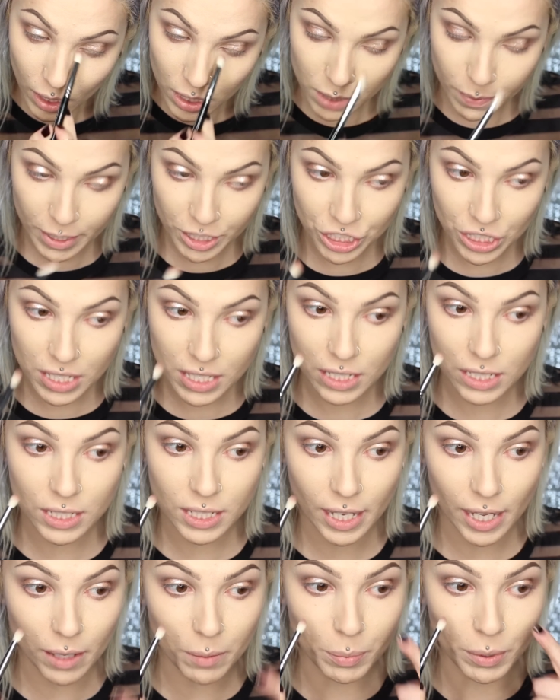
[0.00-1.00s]
Especially since
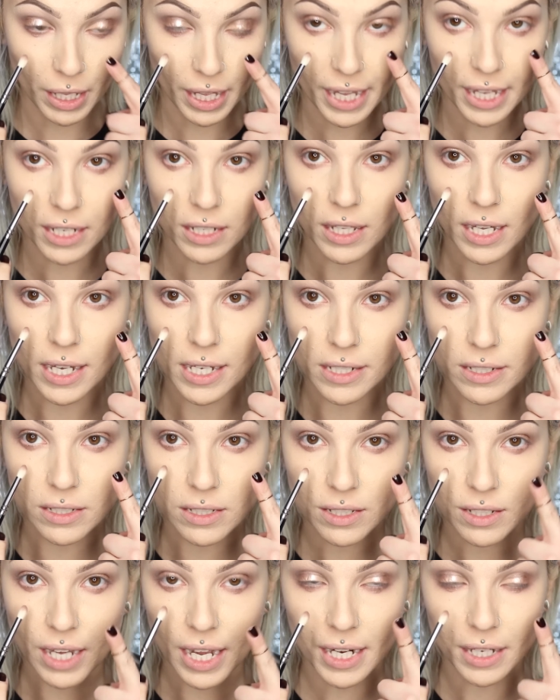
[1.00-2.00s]
I applied that
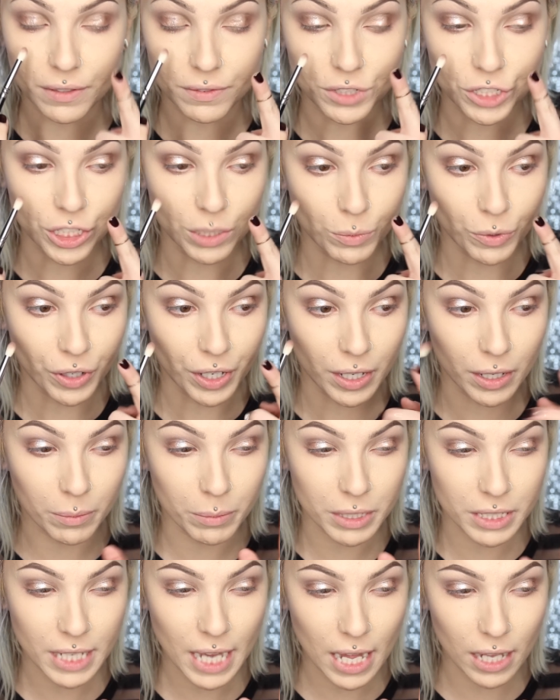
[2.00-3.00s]
kind of shimmery
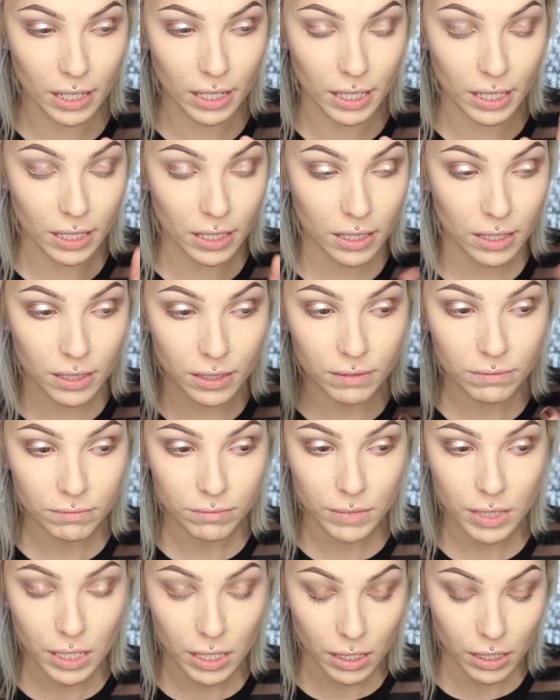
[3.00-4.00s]
metallic
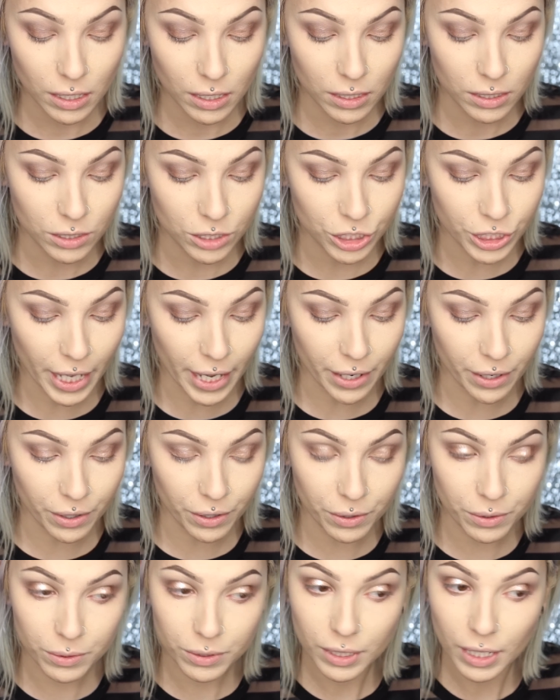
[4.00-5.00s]

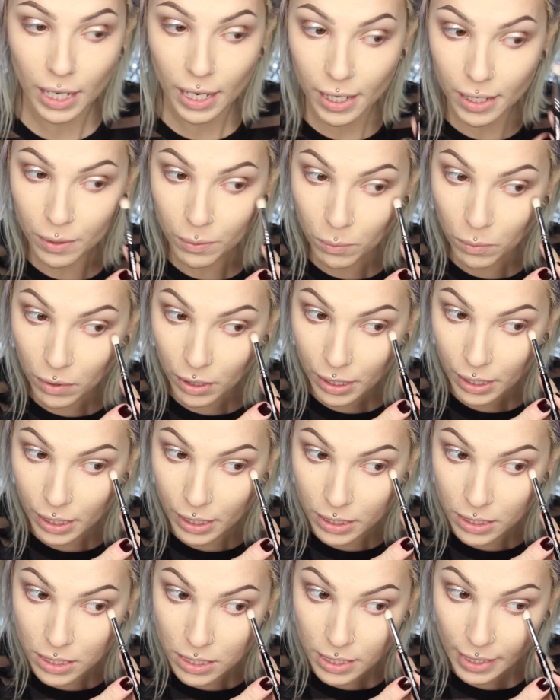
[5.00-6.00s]
shadow. I want
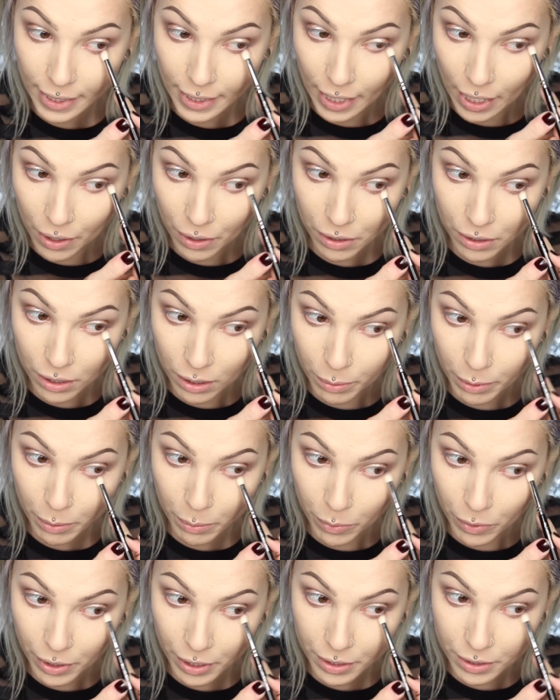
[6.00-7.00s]
it to stand out a little bit
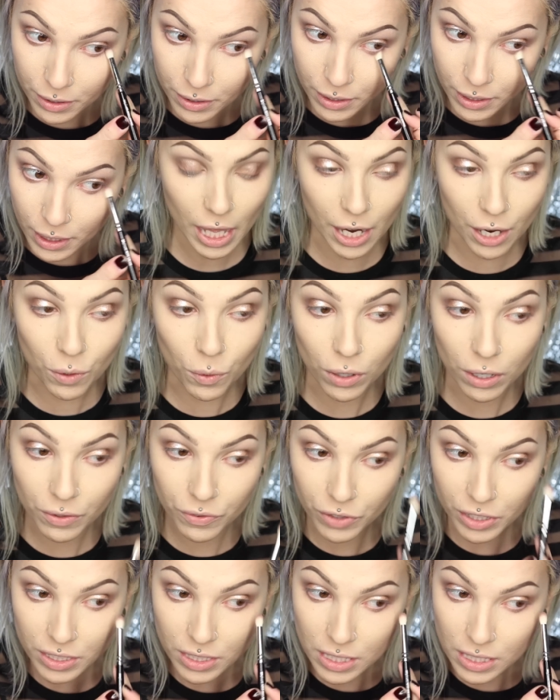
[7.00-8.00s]
more. And in order
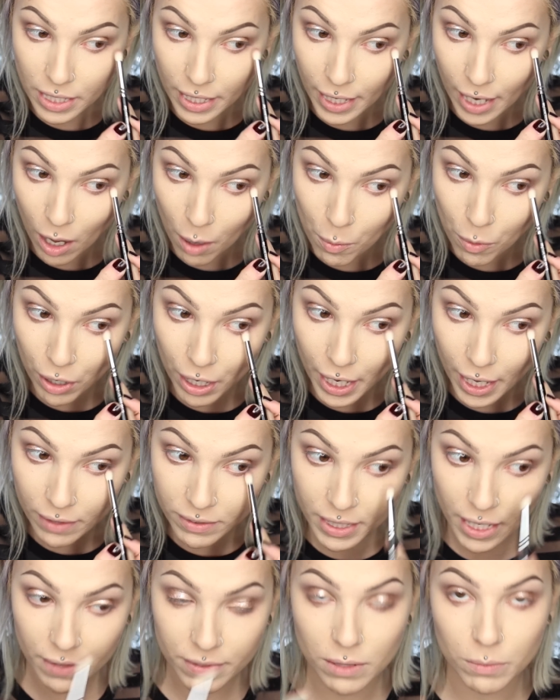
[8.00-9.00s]
for it to stand out more, I have
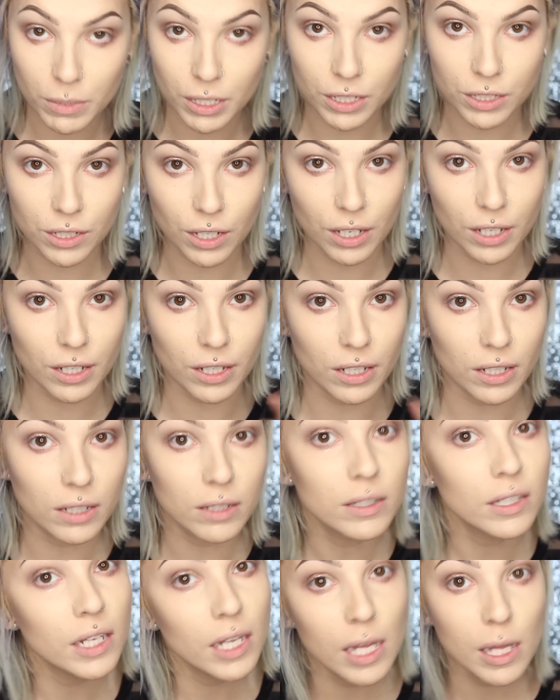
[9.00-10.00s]
to have something darker
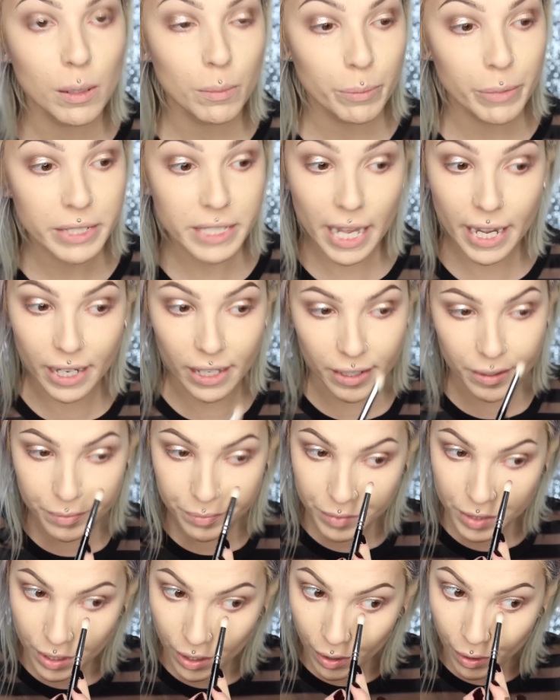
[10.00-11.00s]
beside it,
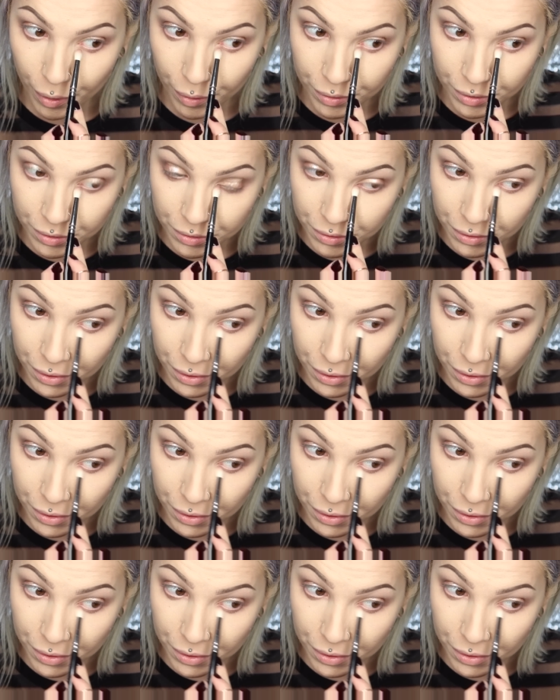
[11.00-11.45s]
so.